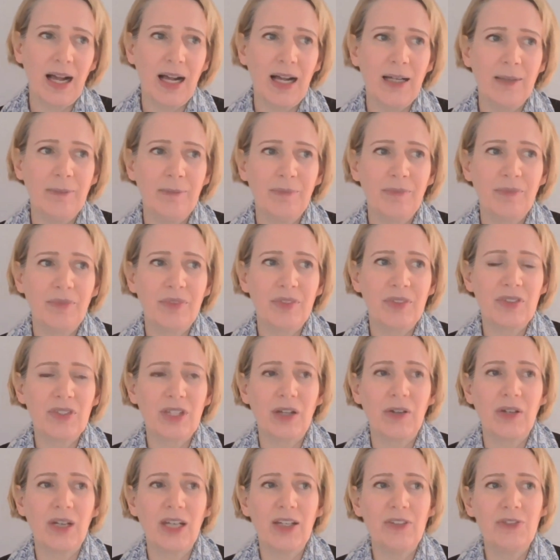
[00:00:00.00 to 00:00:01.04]
So
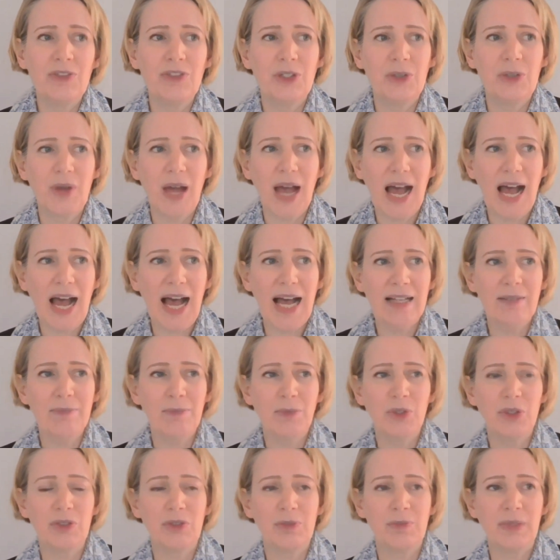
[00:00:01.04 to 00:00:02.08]
if you had
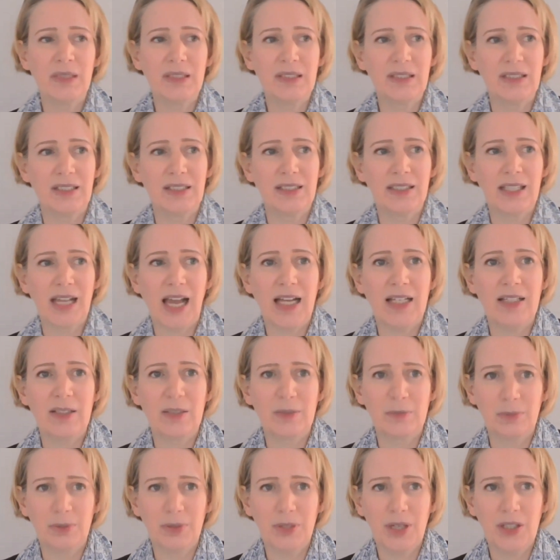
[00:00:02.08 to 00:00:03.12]
more of a business case
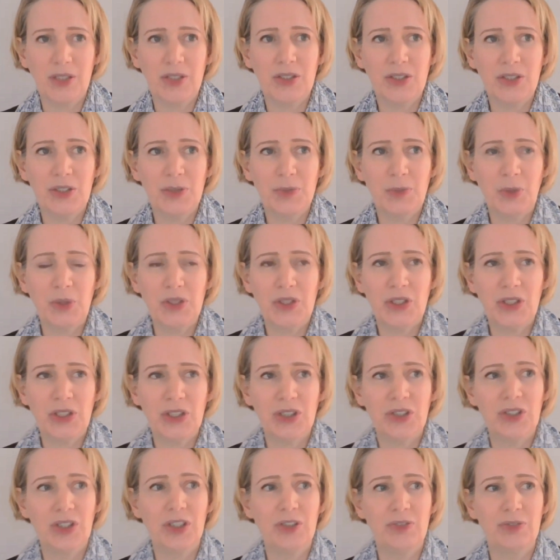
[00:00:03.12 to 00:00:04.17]
approach, what you
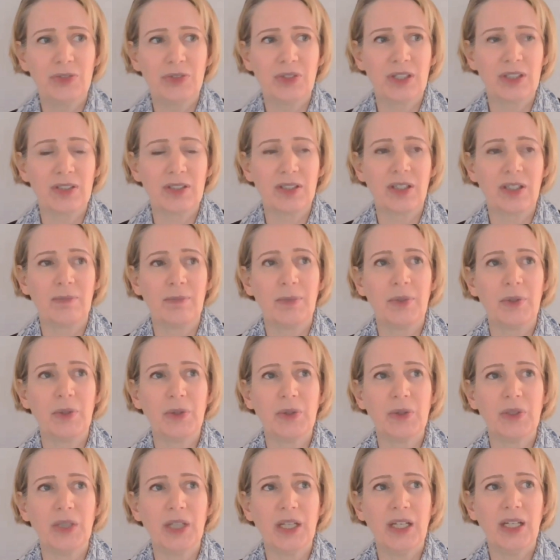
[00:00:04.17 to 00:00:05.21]
could do, for
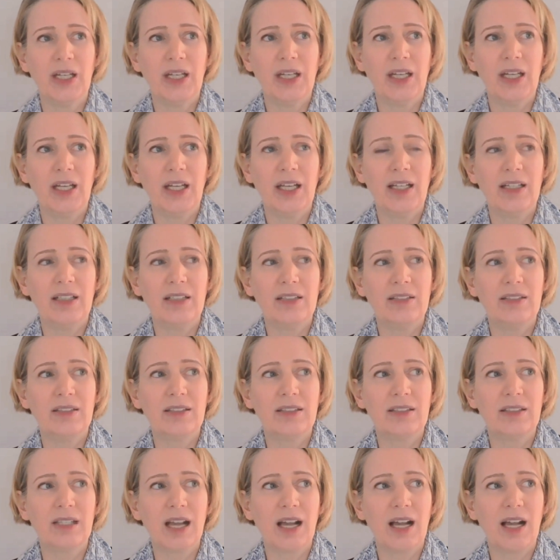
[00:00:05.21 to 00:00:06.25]
example,
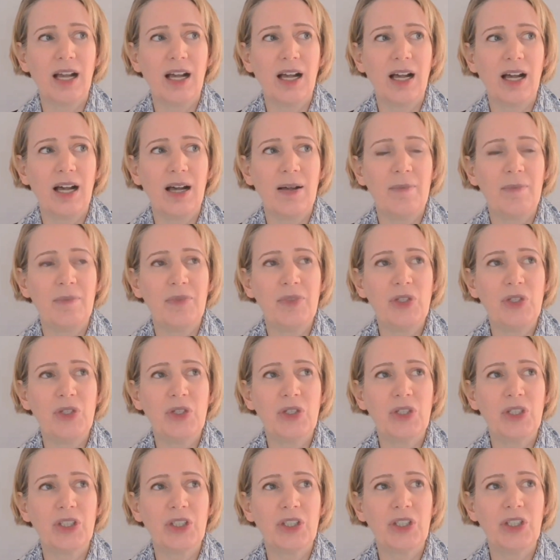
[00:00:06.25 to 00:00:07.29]
is you
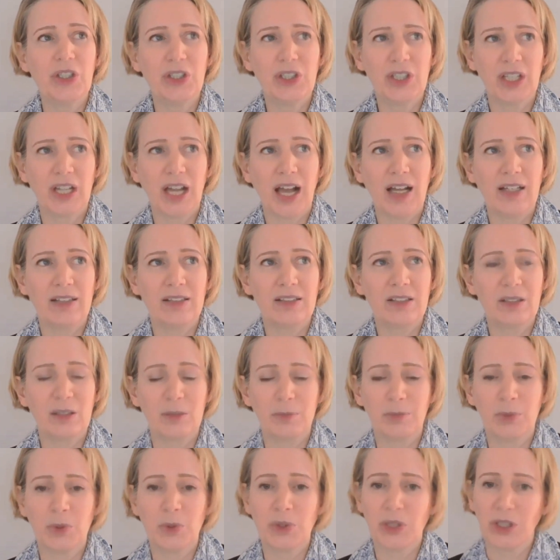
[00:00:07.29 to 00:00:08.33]
could look at the
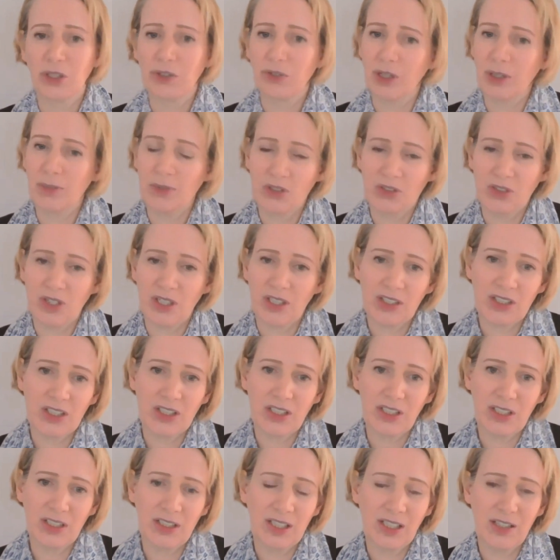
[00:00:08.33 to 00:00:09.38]
broader group structure
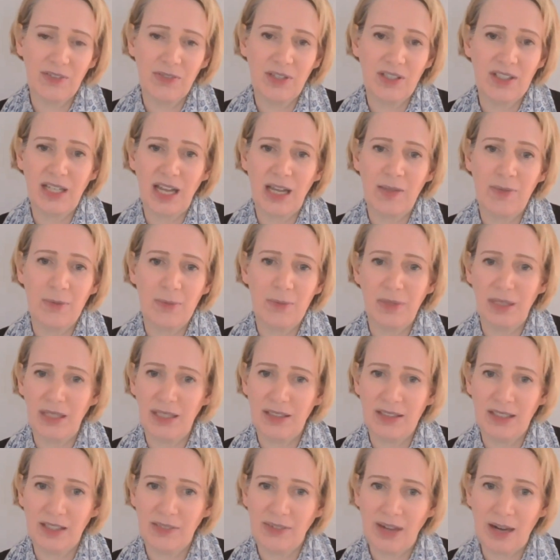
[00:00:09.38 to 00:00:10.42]
to see if there's
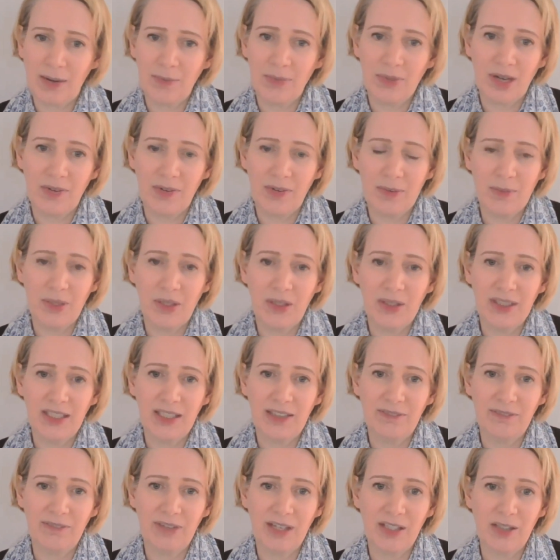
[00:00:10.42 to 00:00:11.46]
capability around private market
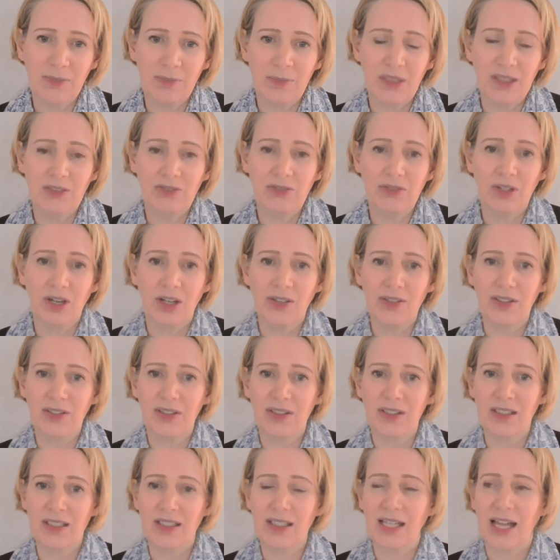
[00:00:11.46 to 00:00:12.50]
investment rather
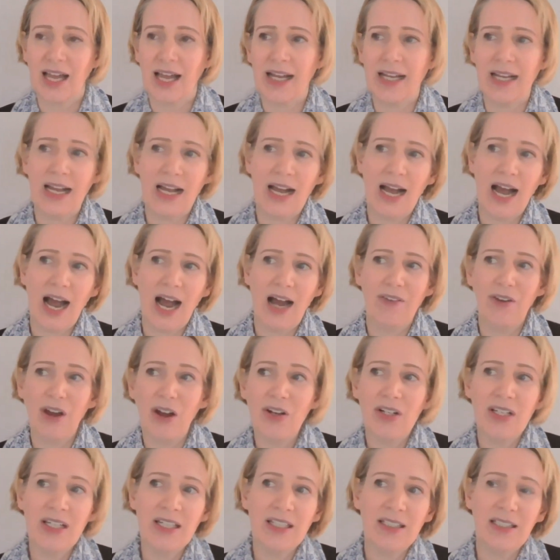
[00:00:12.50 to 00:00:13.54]
than say our
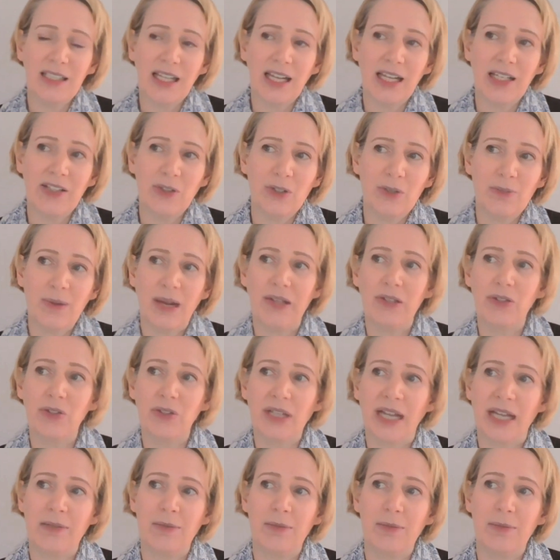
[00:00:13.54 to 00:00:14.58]
only indicator about your
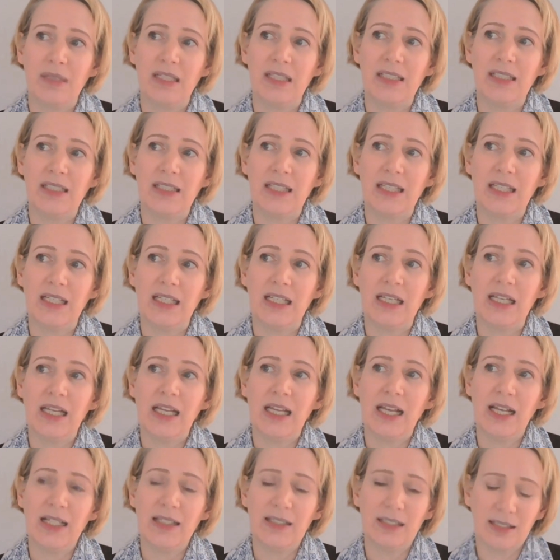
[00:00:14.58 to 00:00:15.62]
capability
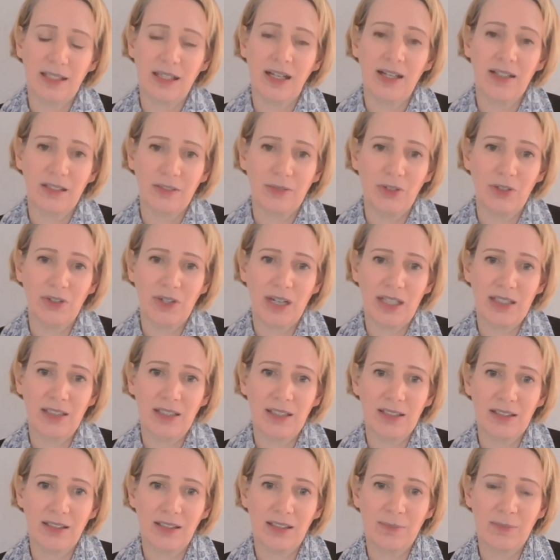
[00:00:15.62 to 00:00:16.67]
is the size of your
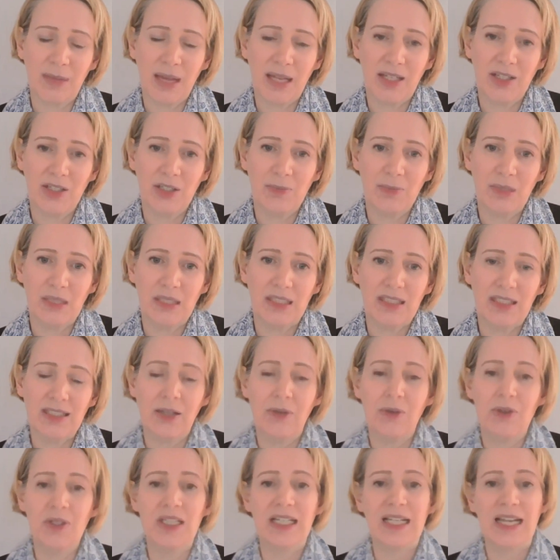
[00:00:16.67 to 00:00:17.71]
assets under management. So
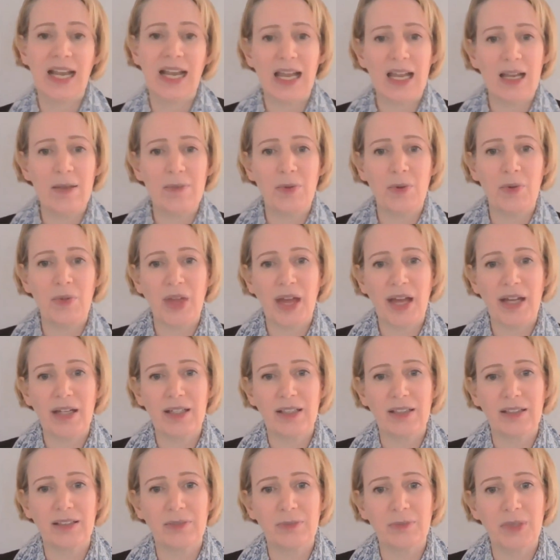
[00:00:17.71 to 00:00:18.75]
it would enable that
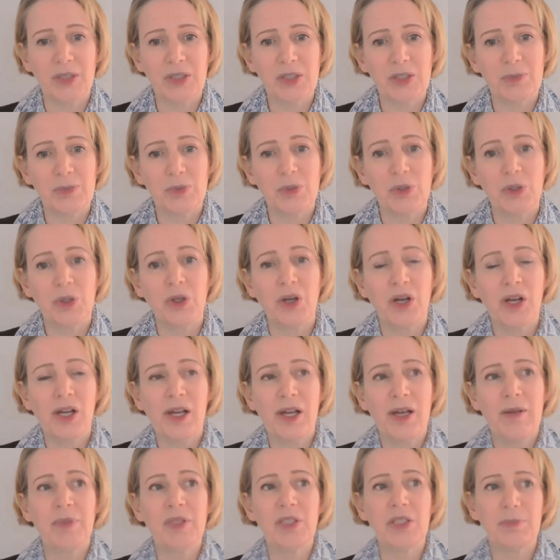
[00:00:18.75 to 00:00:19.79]
kind of much more
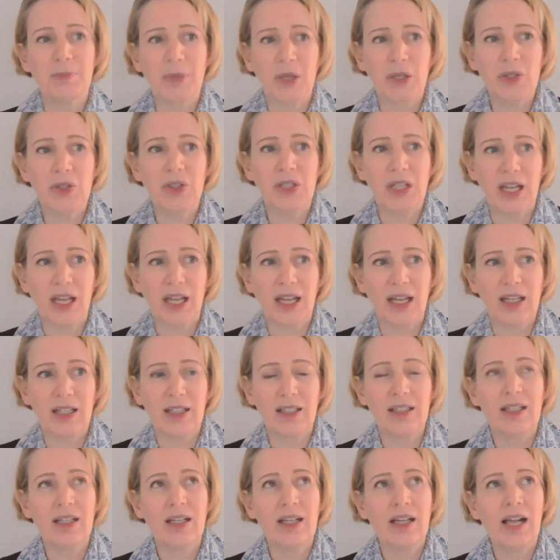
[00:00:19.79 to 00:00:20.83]

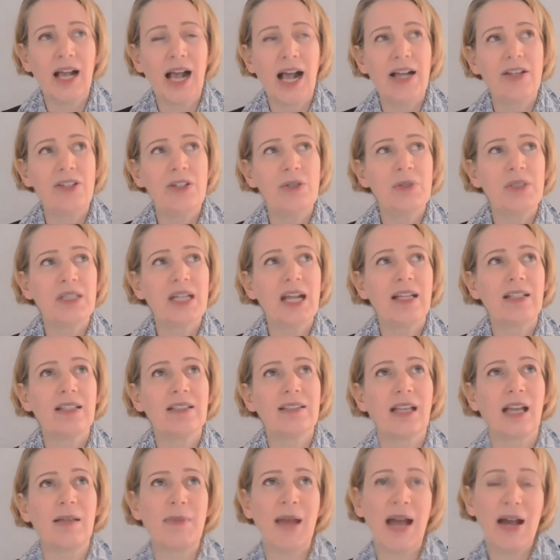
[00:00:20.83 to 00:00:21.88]
bespoking, and you would get the
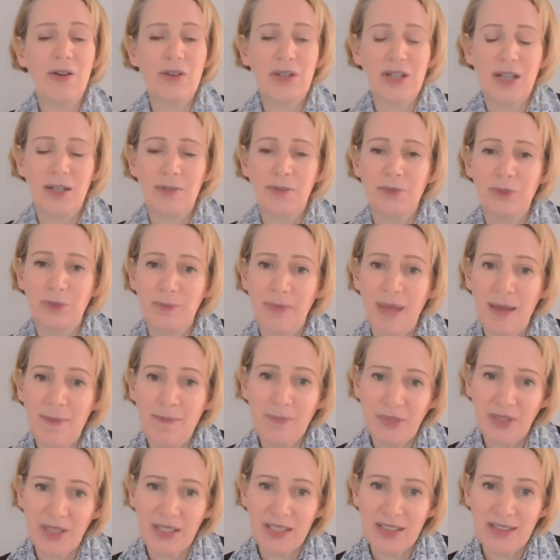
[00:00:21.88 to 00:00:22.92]
same outcome for
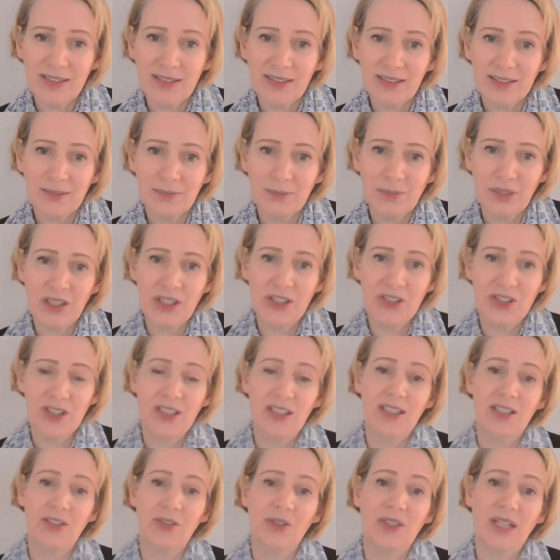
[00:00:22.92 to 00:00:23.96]
members because you'd
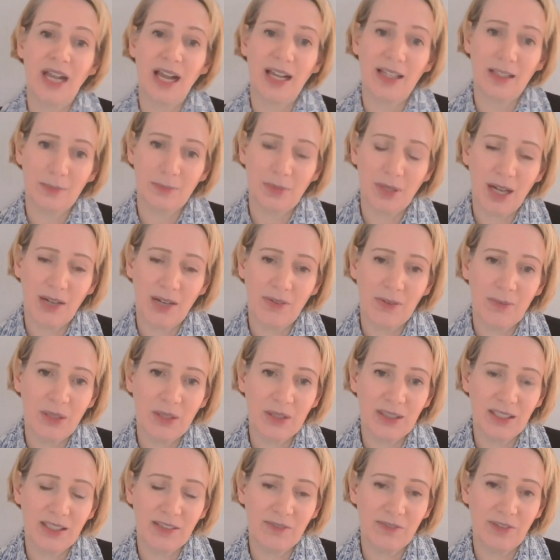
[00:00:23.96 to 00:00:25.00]
still get the private
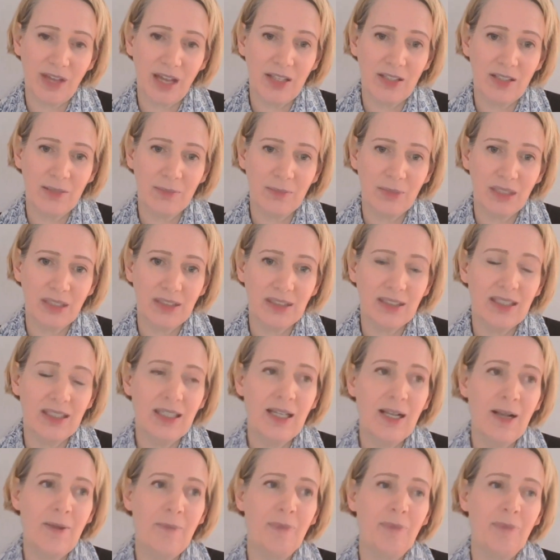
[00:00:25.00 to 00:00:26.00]
market investment,